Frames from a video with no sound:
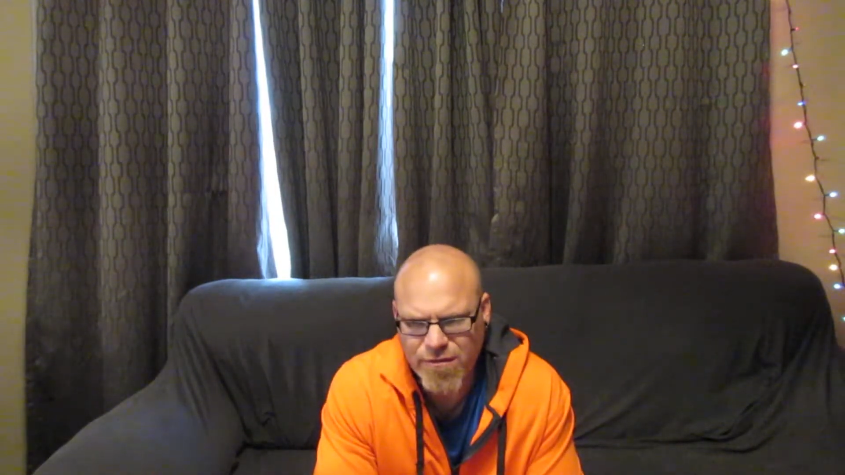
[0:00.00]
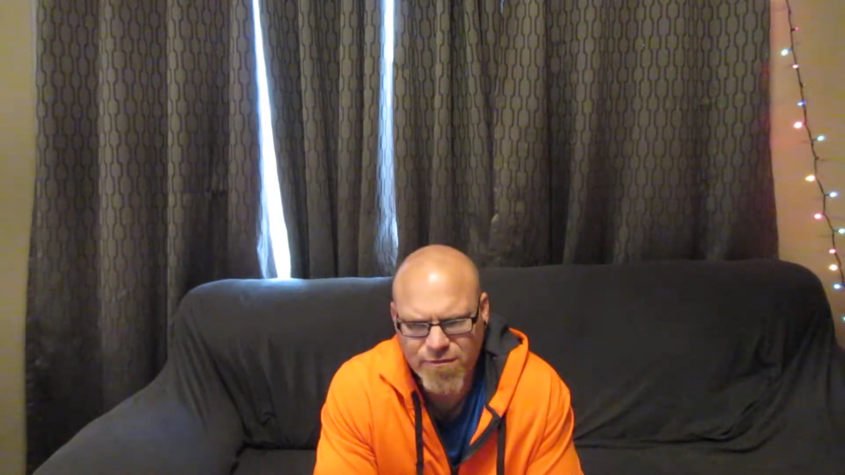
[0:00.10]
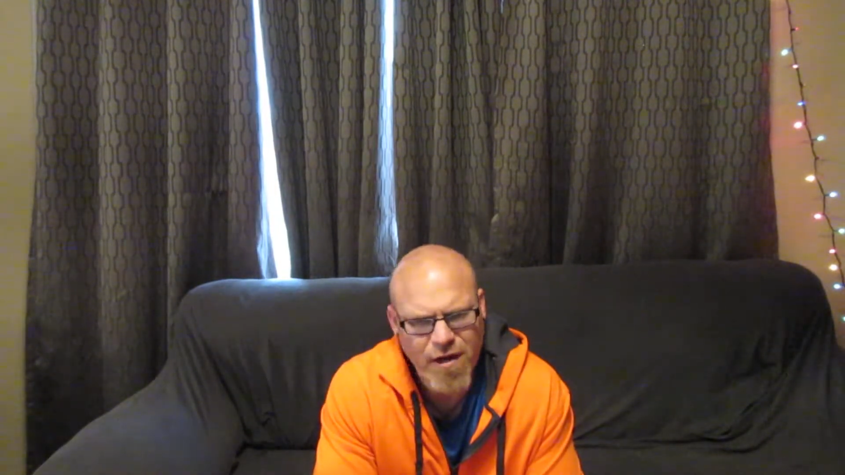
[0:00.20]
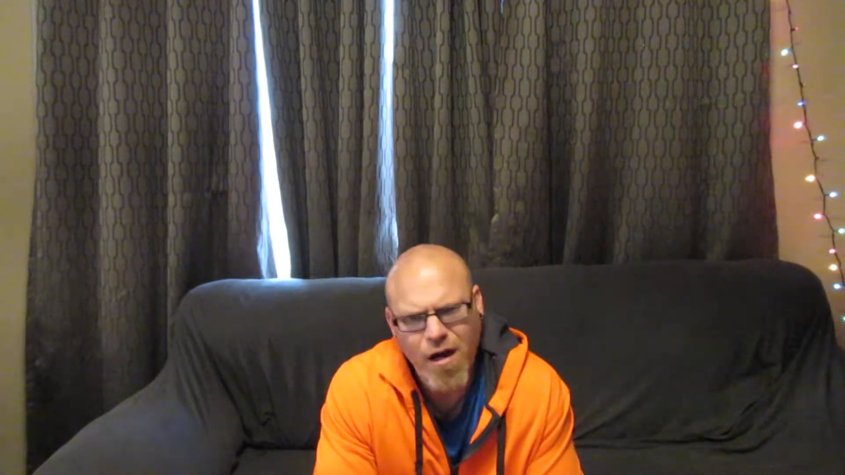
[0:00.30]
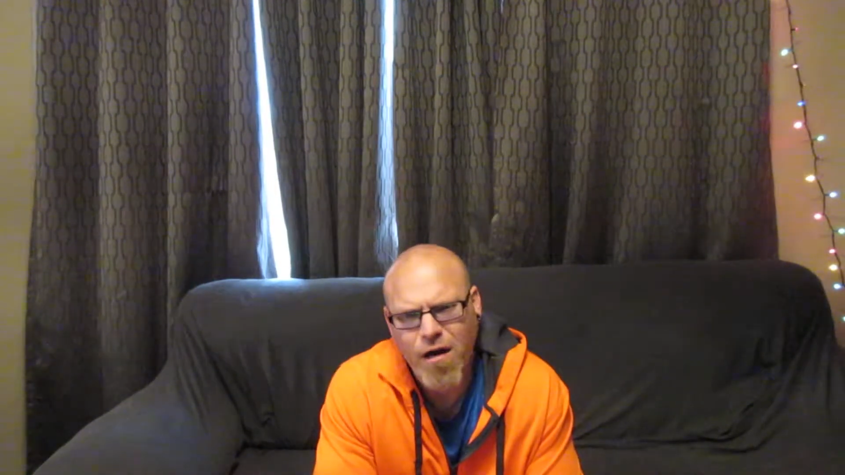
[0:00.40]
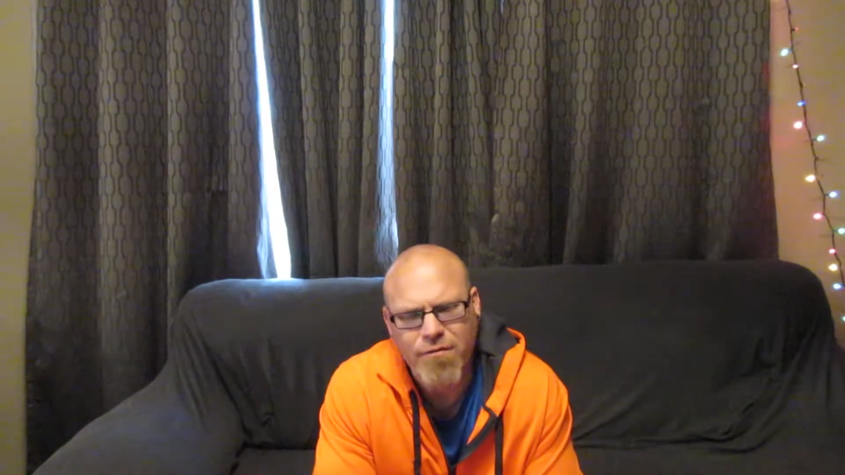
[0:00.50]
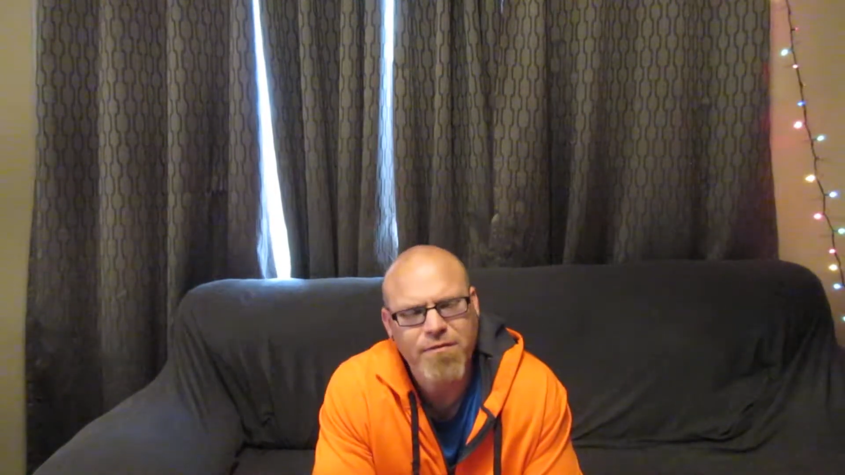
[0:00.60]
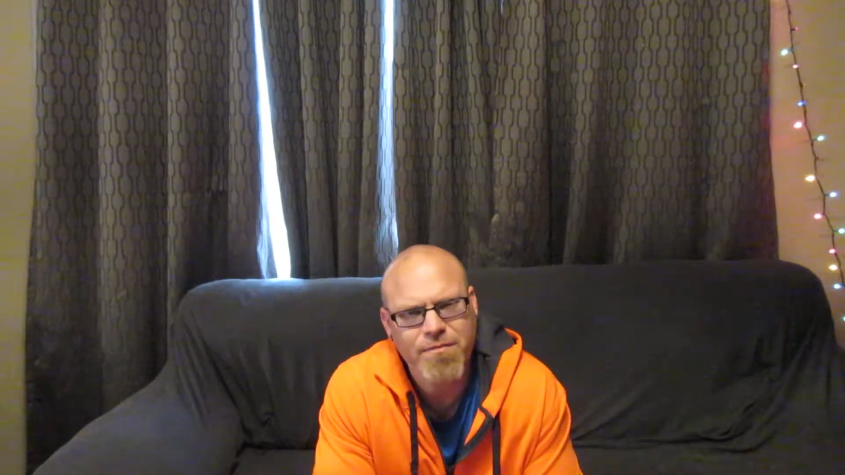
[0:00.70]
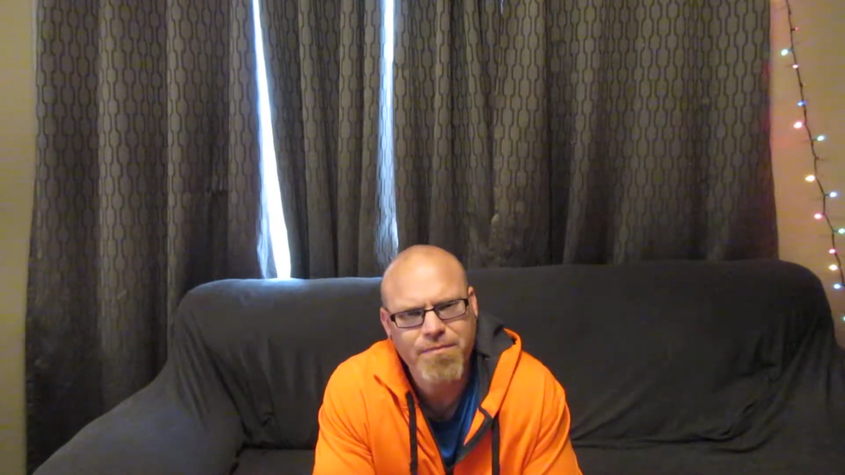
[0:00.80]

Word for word: fuck off.